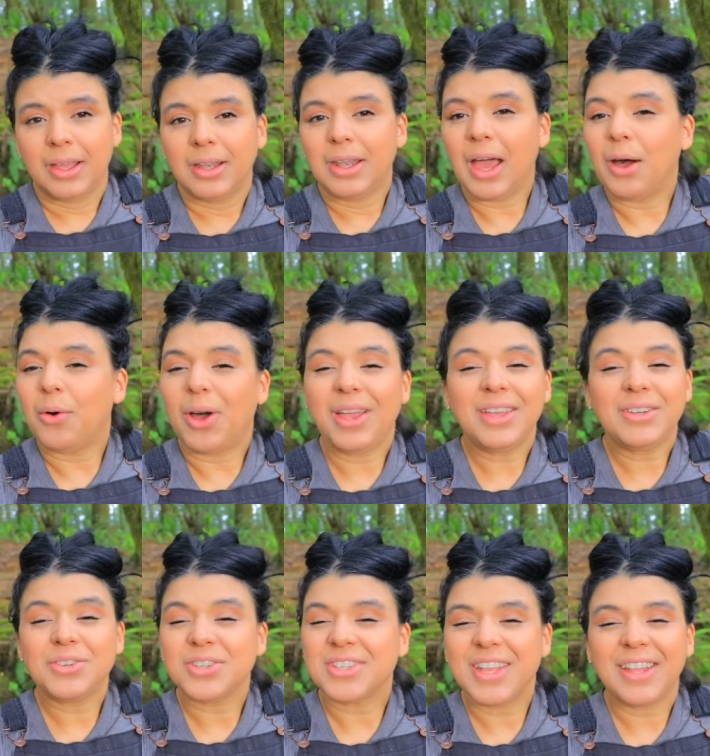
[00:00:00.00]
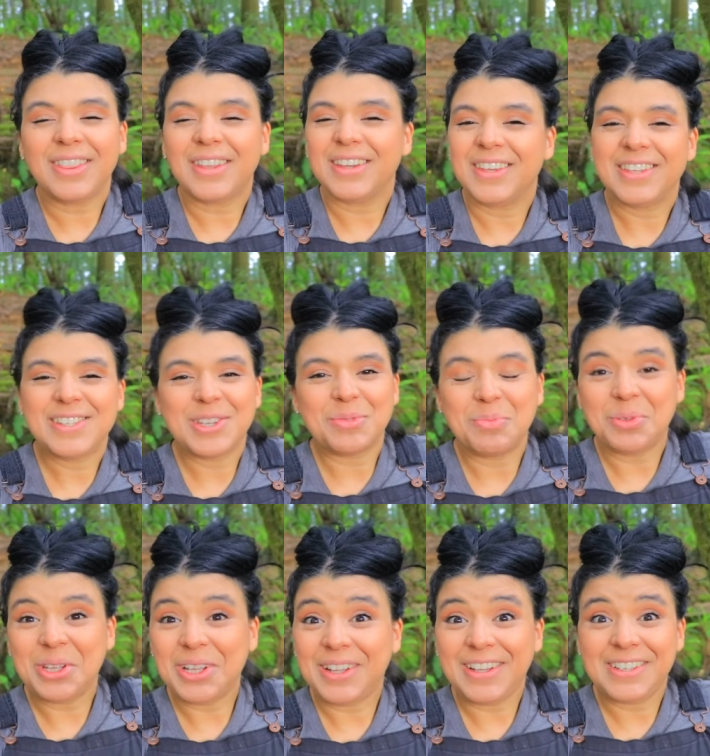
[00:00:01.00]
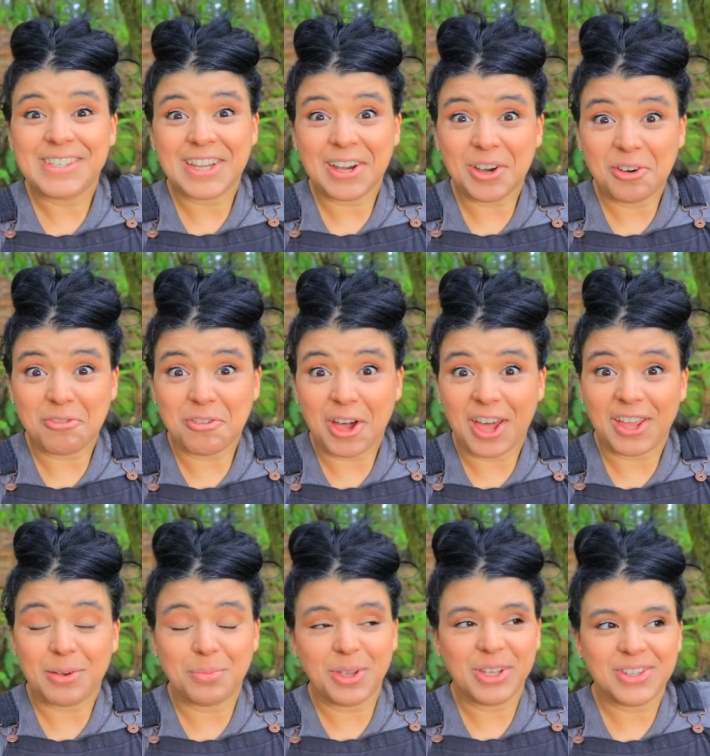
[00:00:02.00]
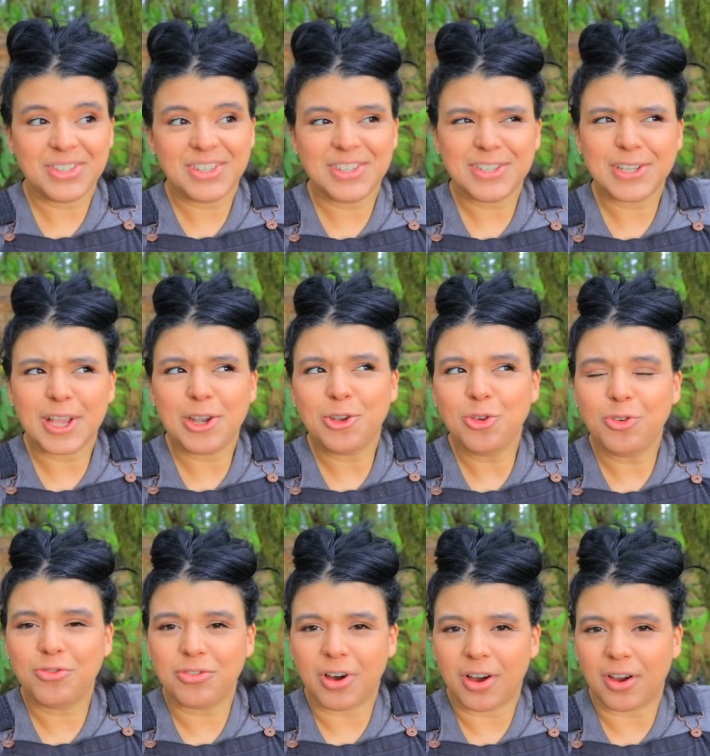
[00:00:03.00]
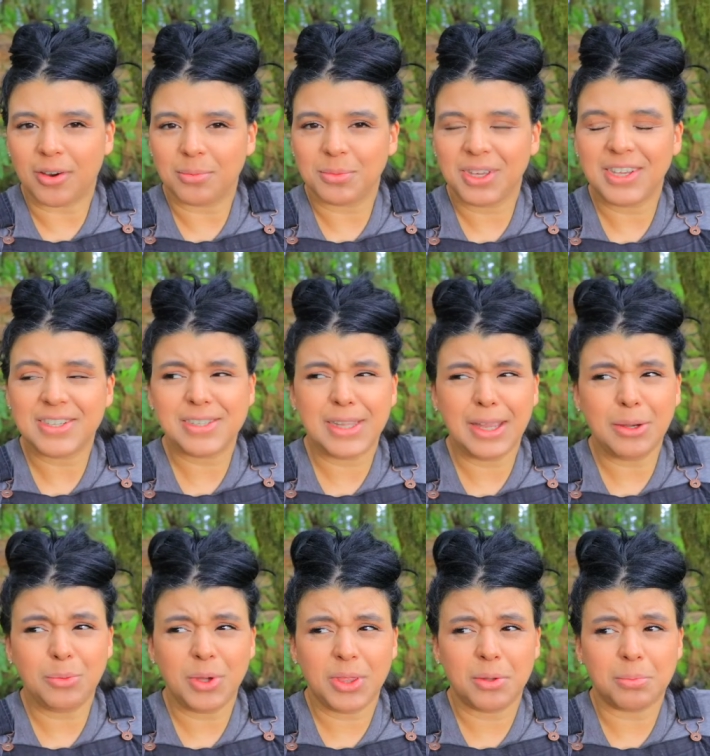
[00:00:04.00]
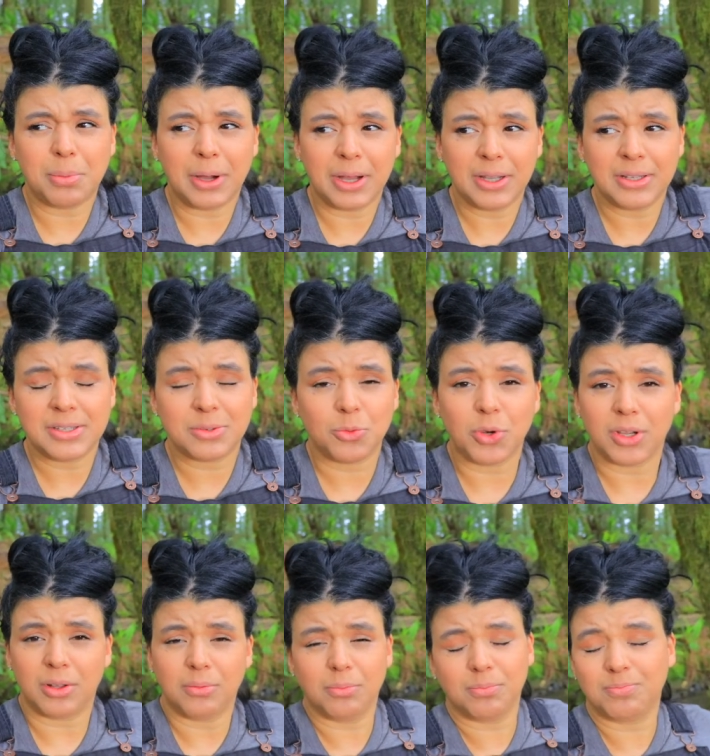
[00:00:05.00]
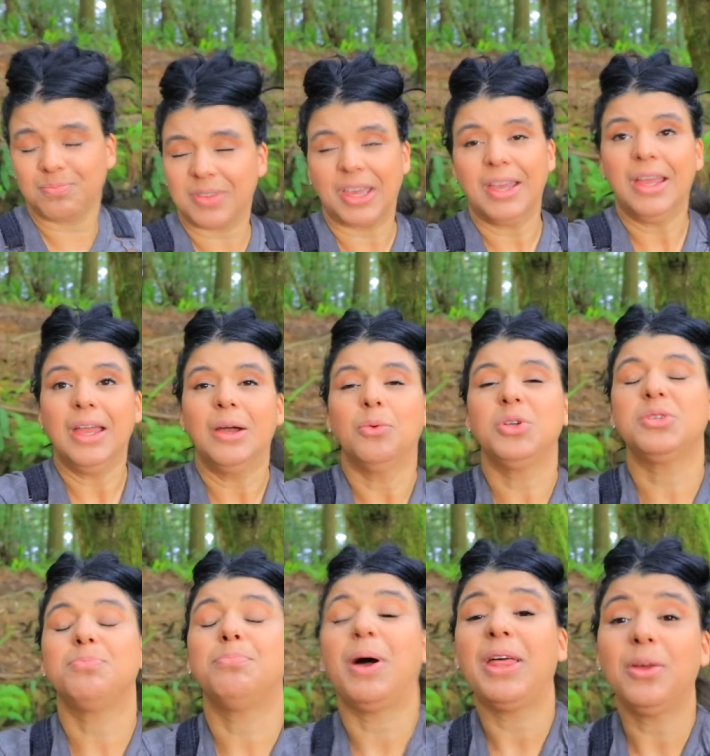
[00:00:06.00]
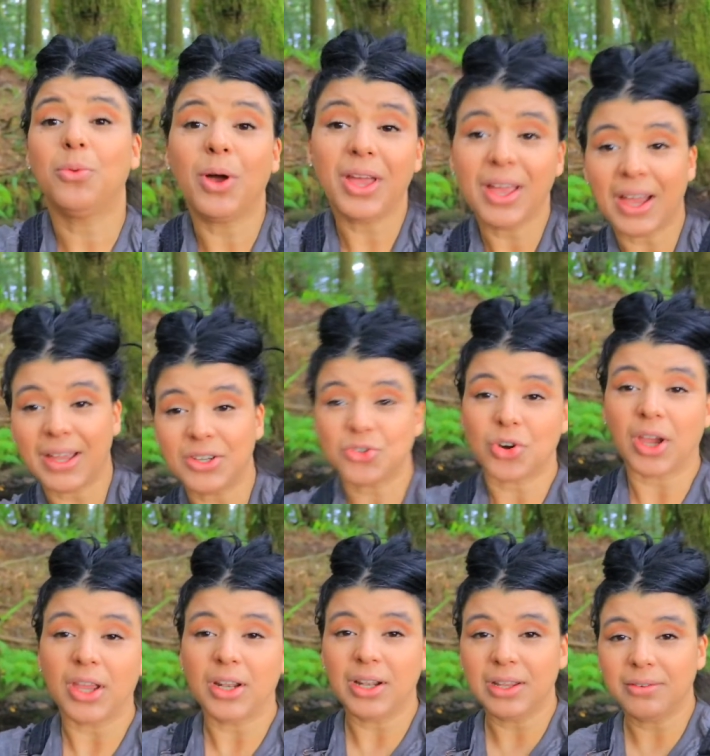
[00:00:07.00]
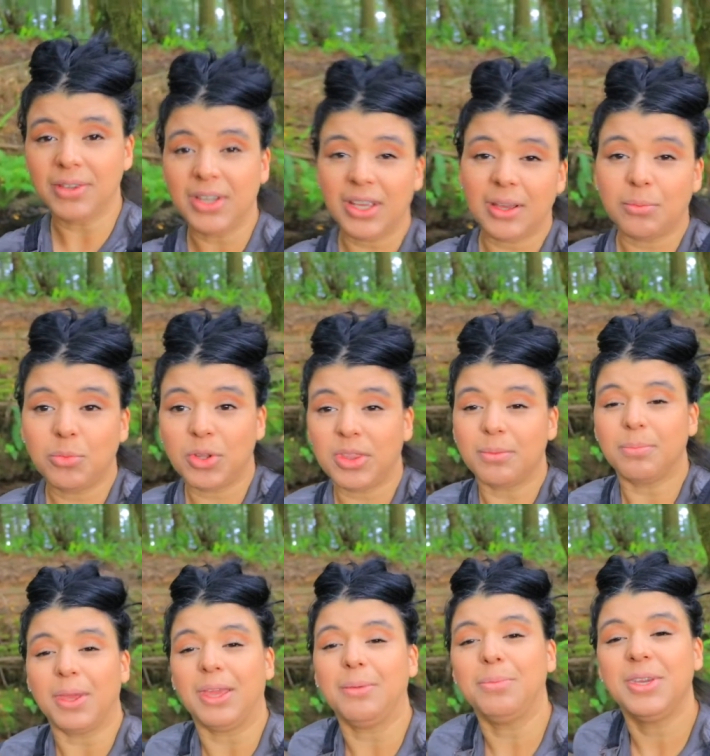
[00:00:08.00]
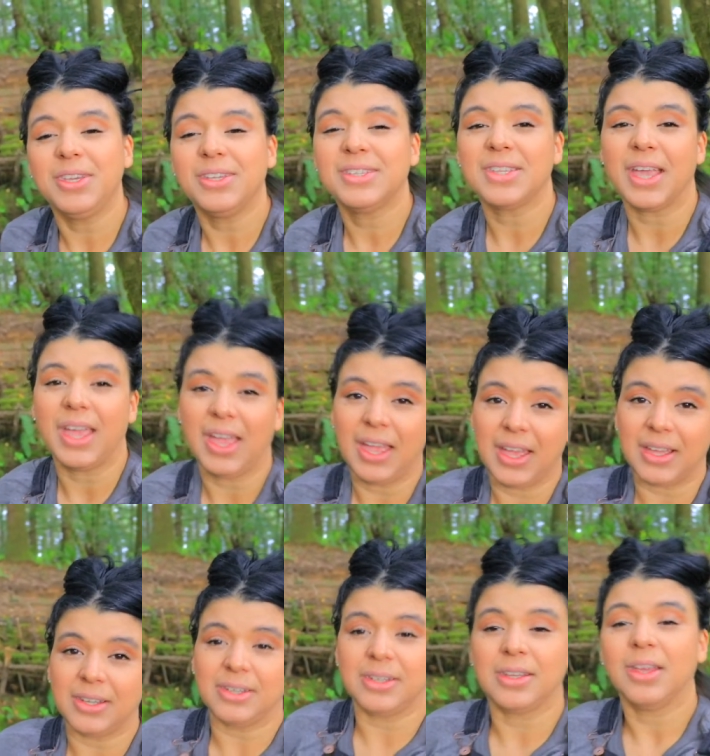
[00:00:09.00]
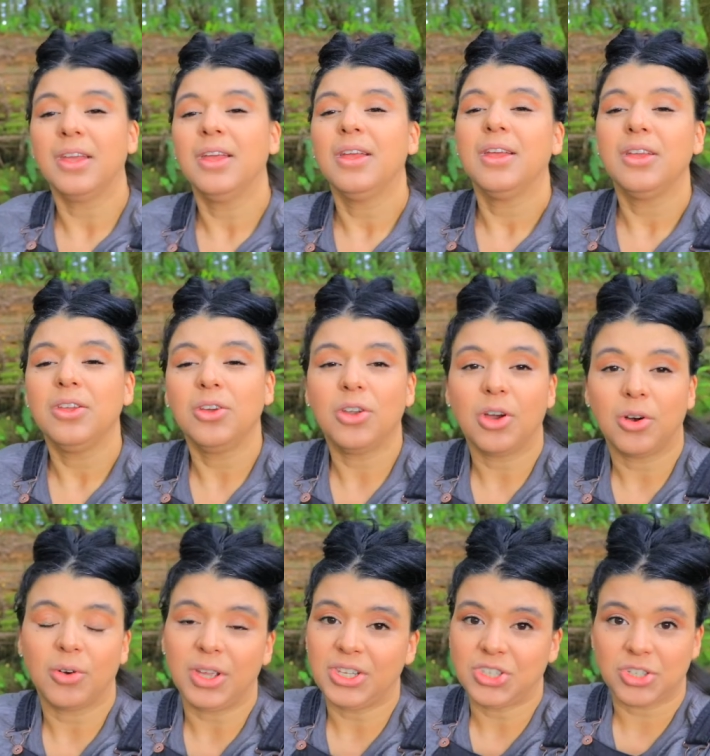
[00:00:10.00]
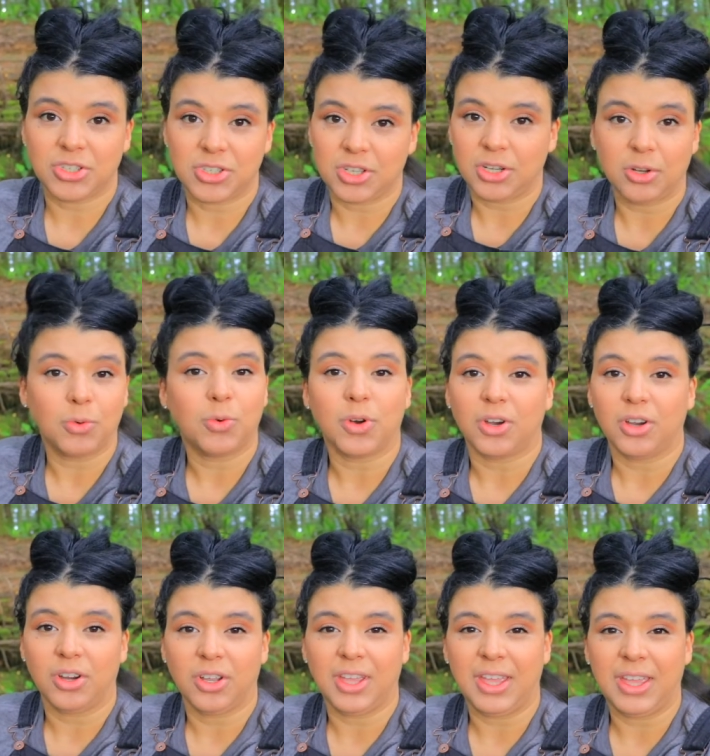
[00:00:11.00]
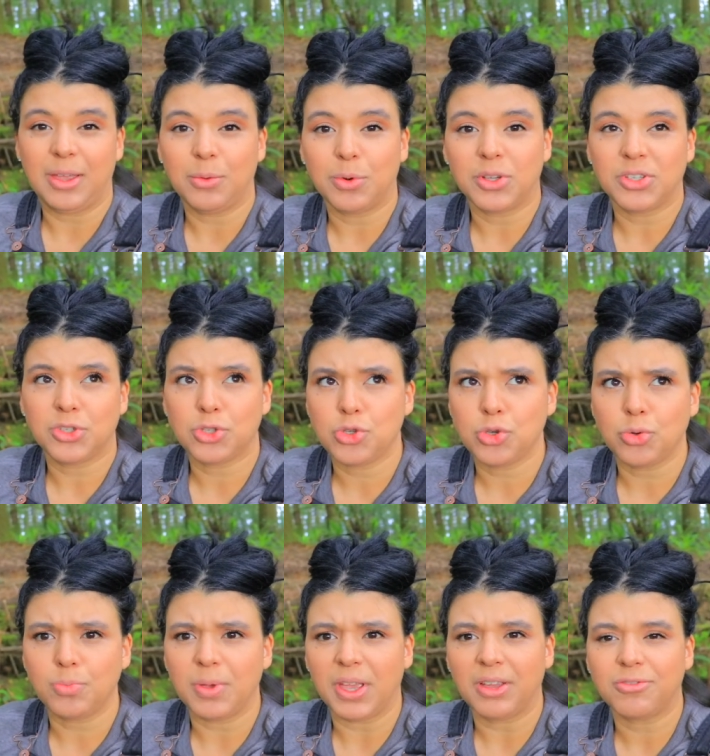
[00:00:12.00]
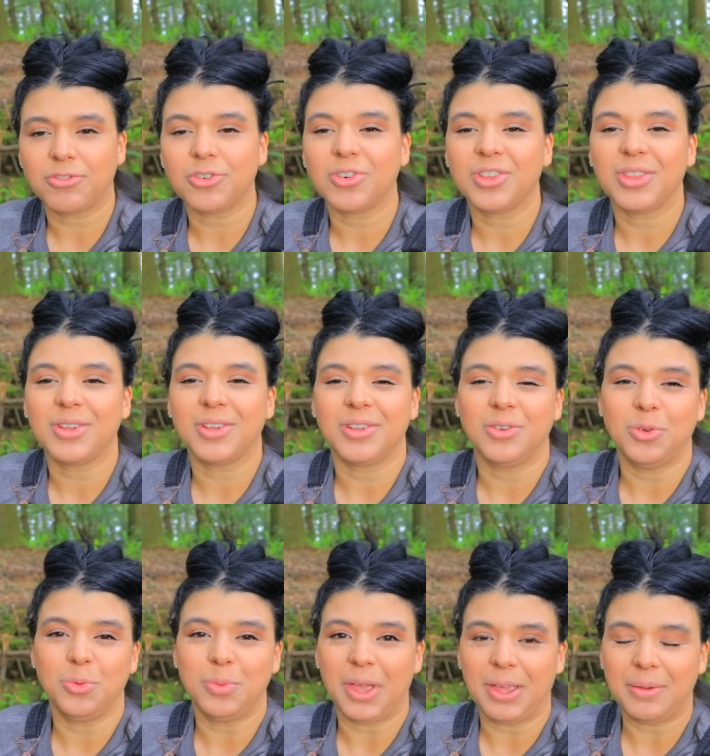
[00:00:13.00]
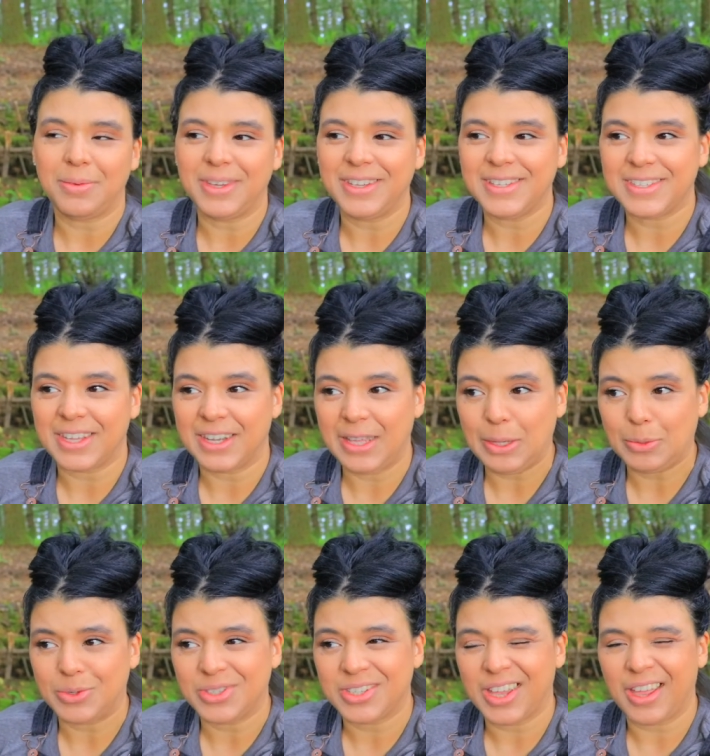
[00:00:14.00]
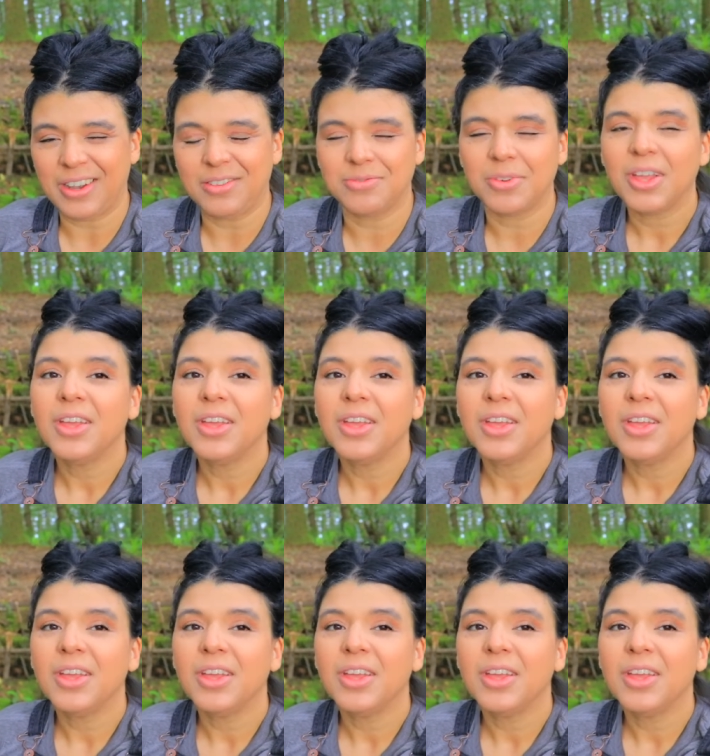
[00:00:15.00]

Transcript: Now, I understand that he's completely terrified because this is a new farm. He's staying with the bucks, well, which by the way, I tried leaving him with the babies and you know, it just didn't work. He was too big for the new babies and he was kind of